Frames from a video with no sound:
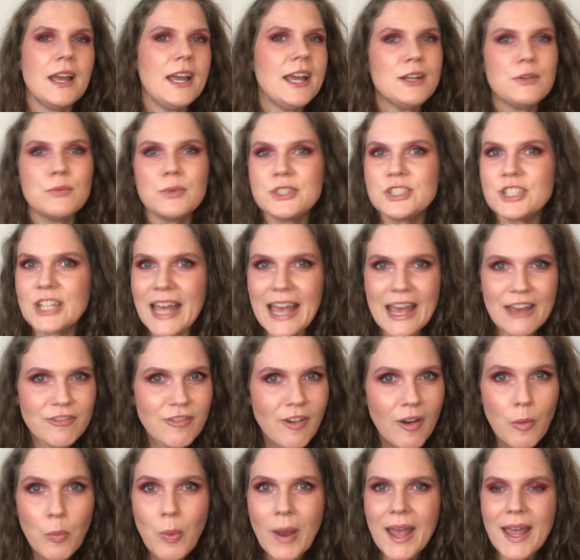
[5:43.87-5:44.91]
in
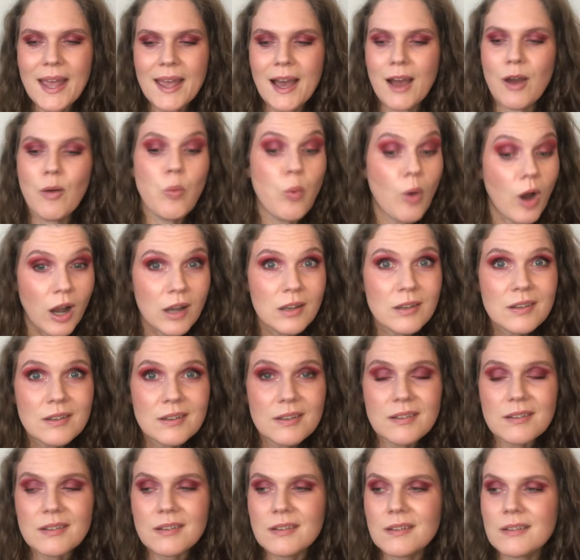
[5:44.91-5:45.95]
whichever way I
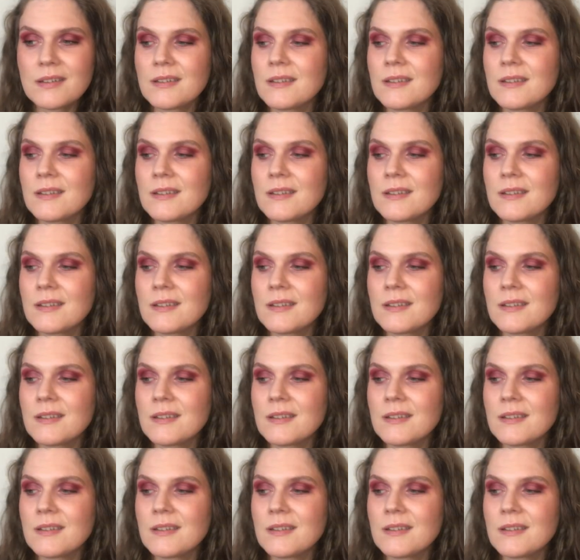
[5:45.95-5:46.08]
want,